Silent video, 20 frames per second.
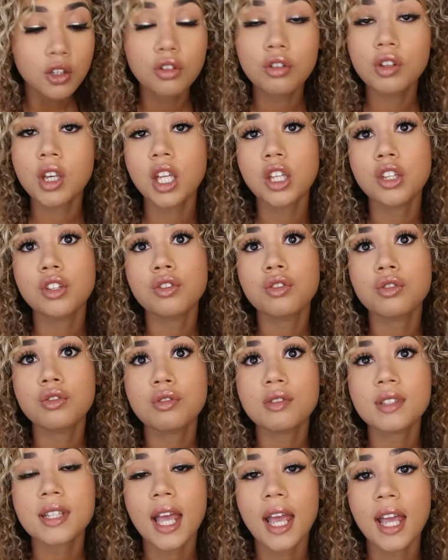you can
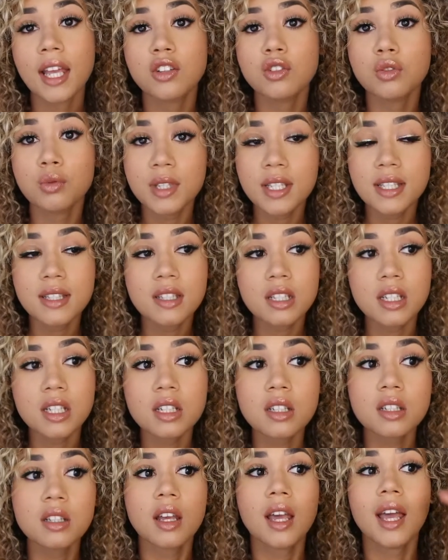use a
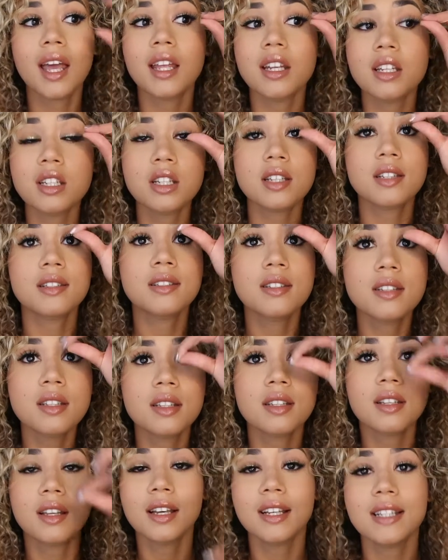tweezer and just,